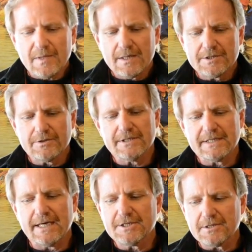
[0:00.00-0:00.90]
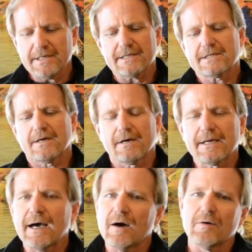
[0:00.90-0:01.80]
so essentially it
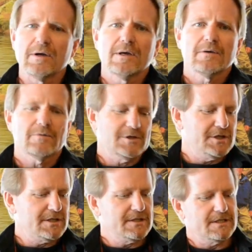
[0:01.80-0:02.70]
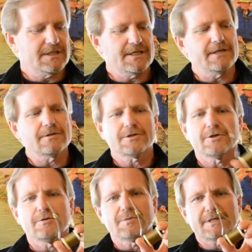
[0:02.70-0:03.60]
started out with just the steel
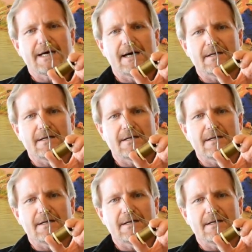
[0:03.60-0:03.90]
tube style